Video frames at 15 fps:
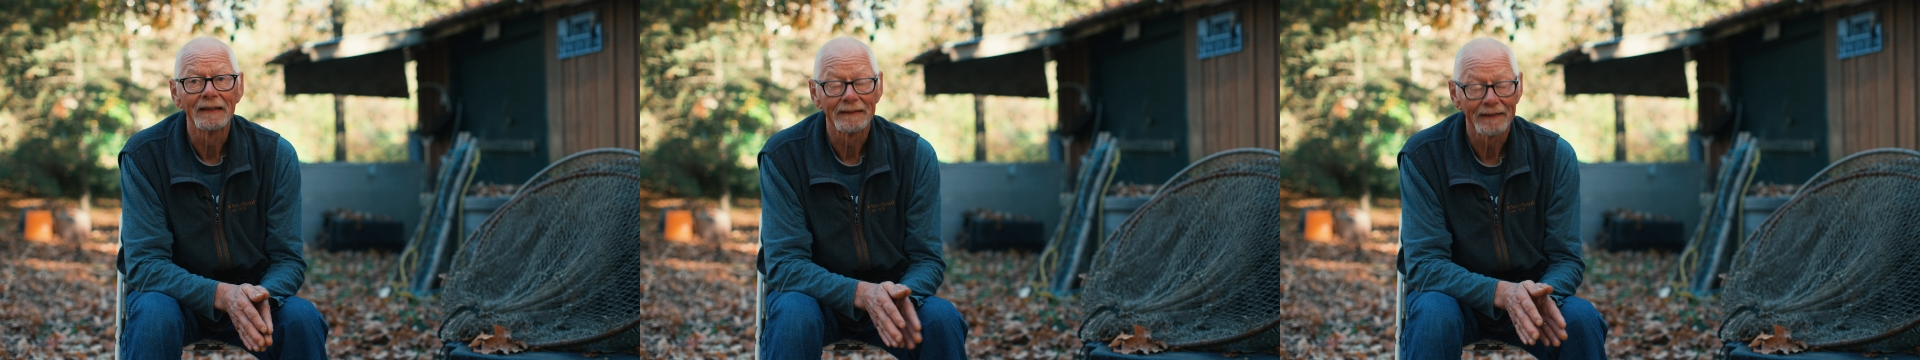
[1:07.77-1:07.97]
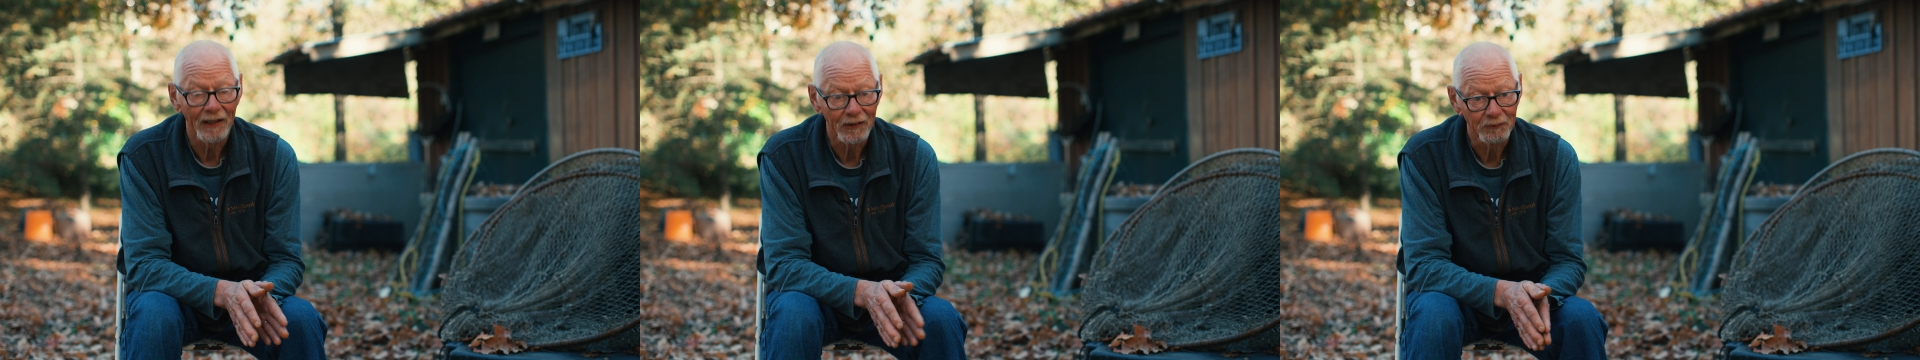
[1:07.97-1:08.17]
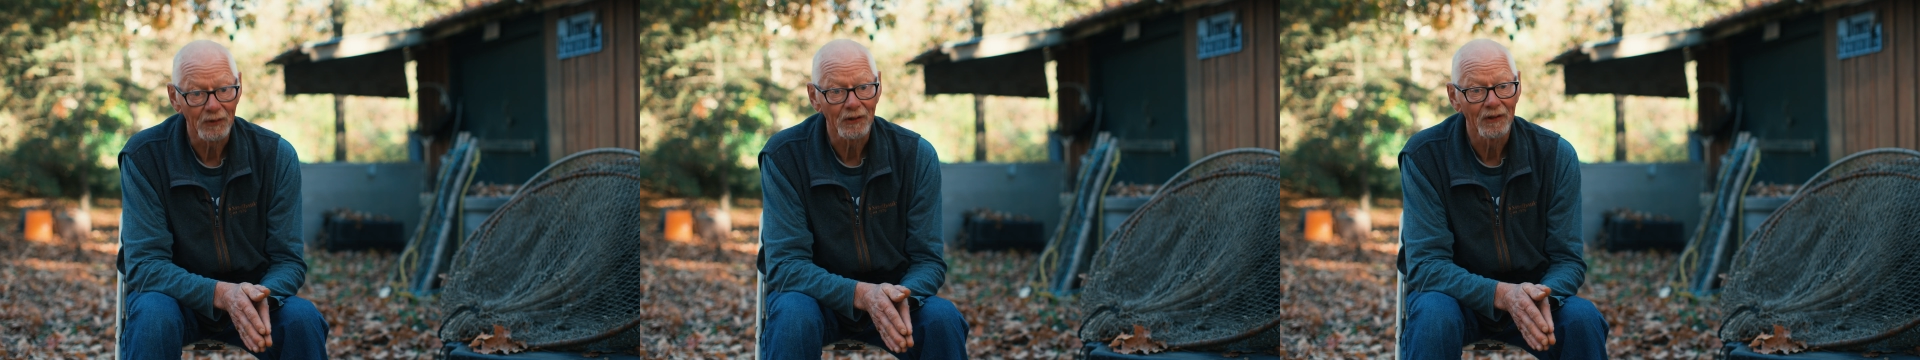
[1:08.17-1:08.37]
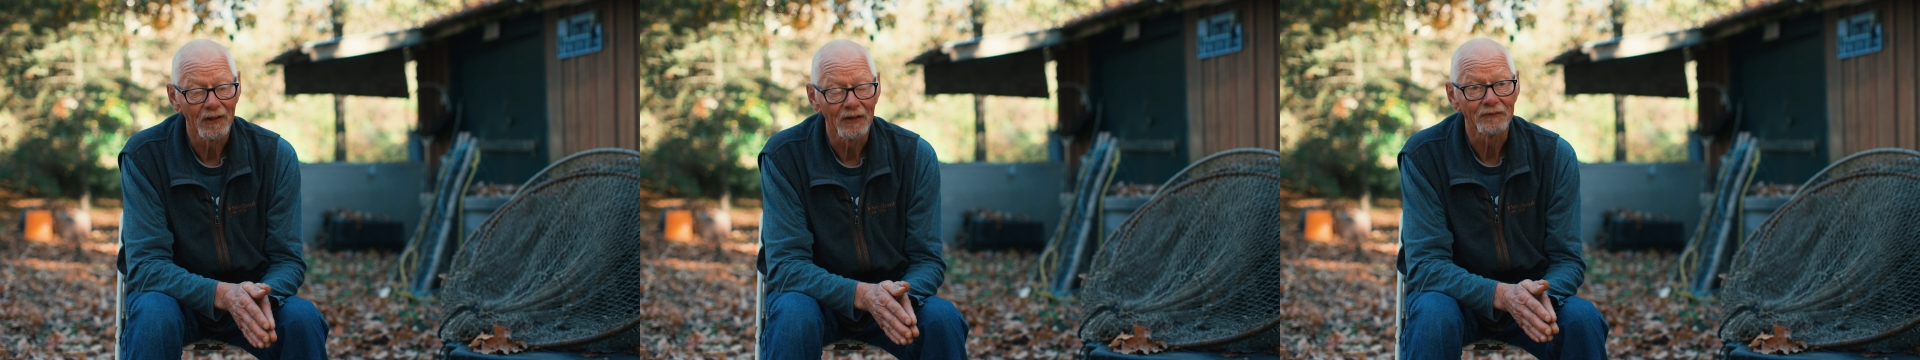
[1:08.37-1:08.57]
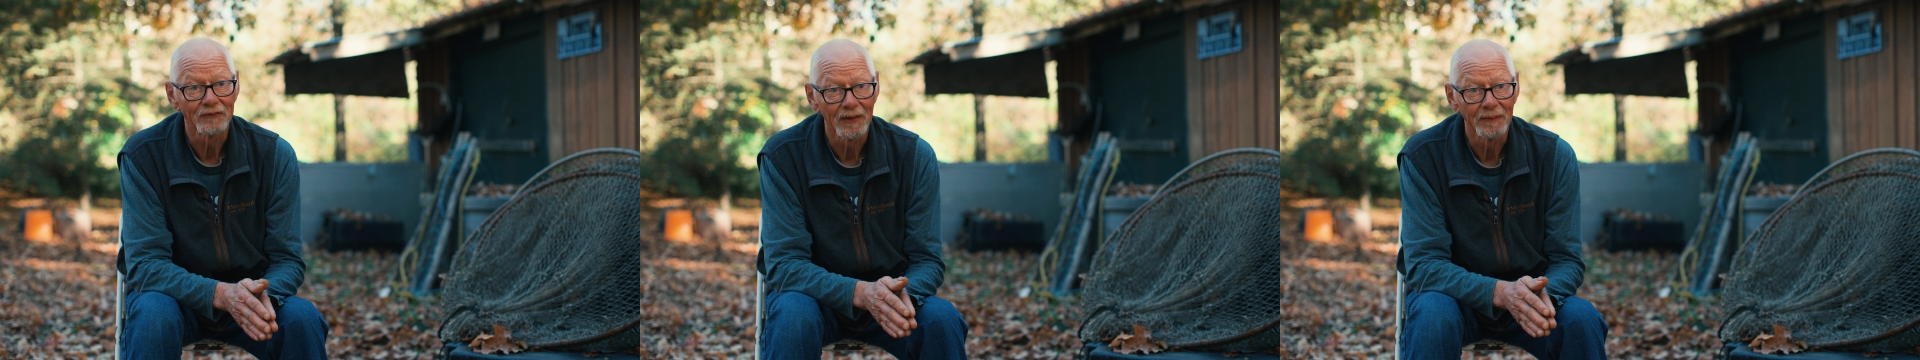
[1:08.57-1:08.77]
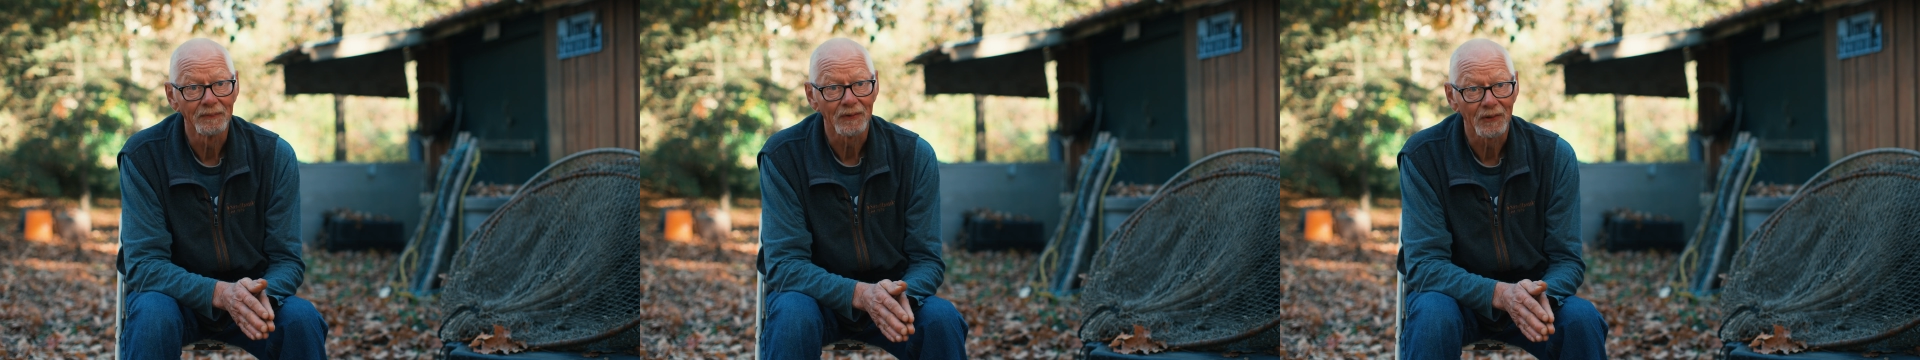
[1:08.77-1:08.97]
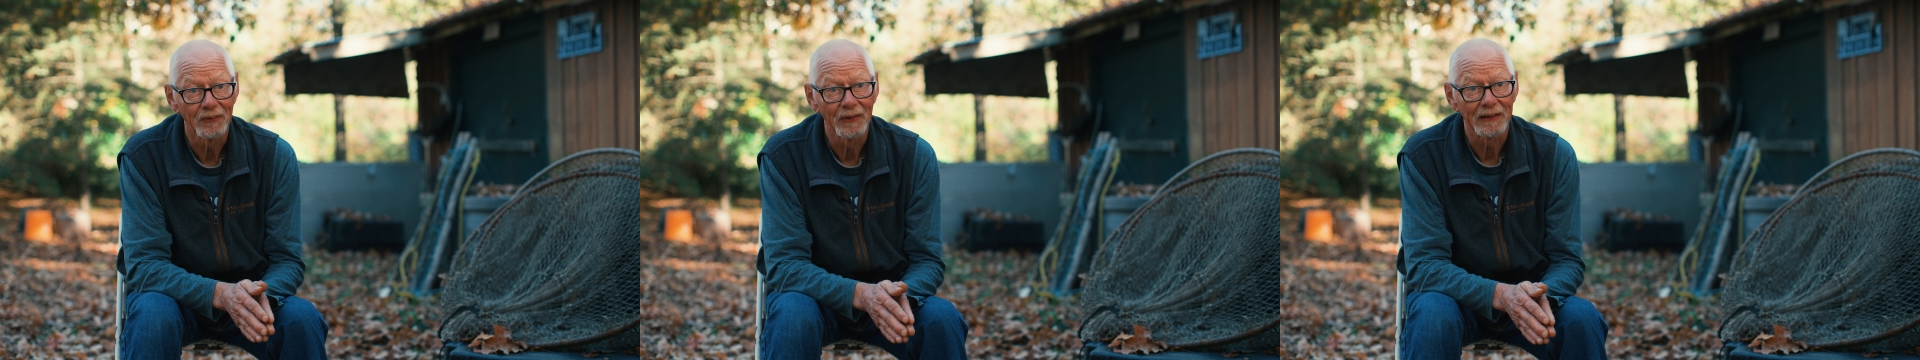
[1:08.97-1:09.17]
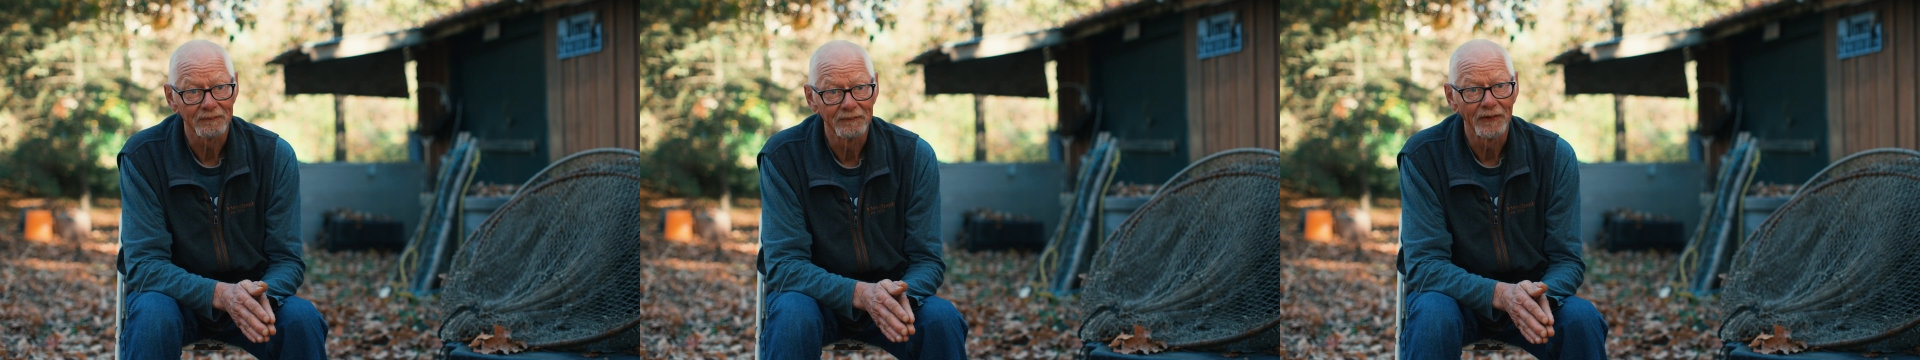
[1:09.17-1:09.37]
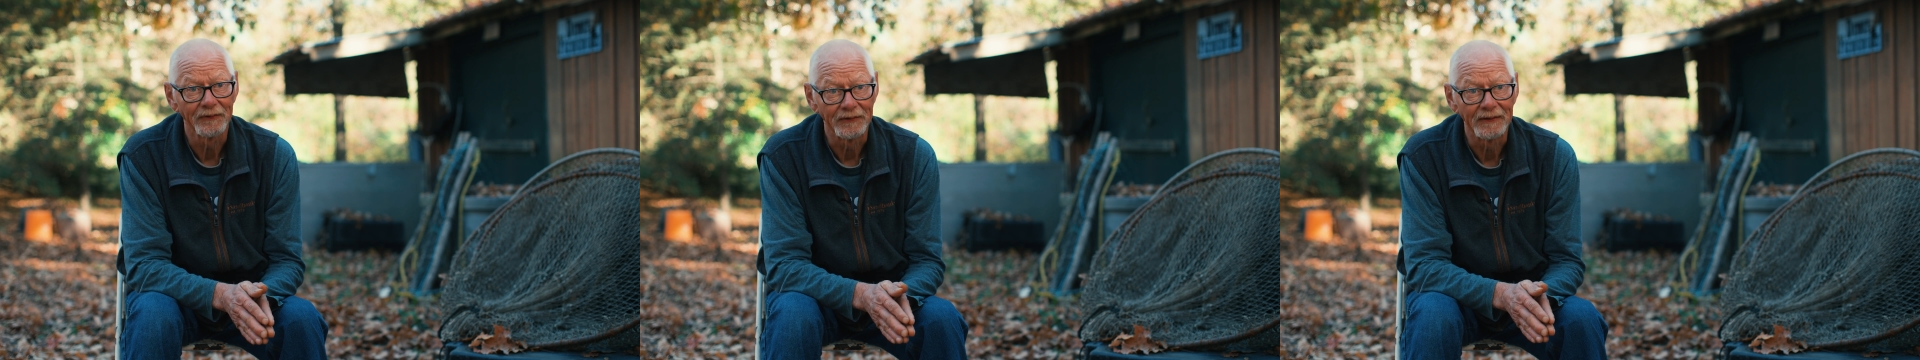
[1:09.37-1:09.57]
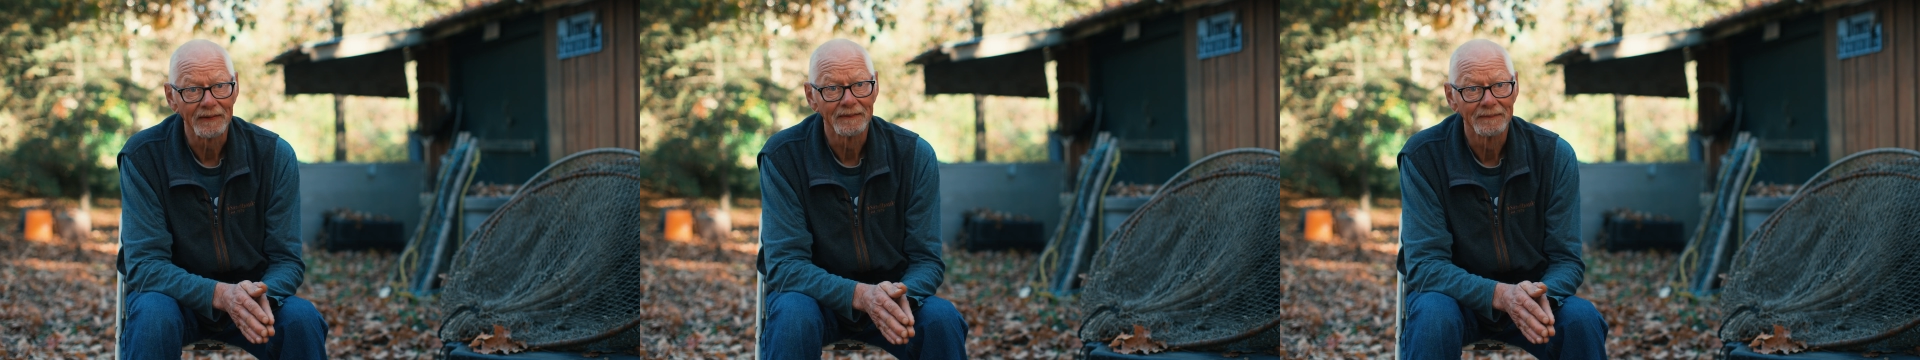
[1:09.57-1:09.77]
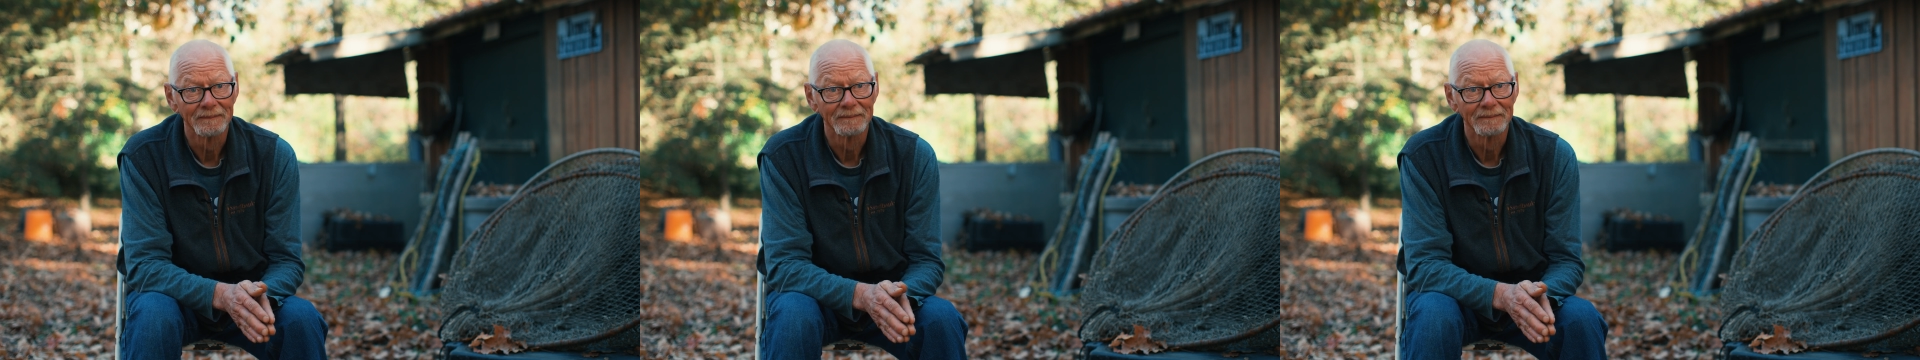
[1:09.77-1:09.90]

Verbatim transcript: That's what caused him to quit fishing.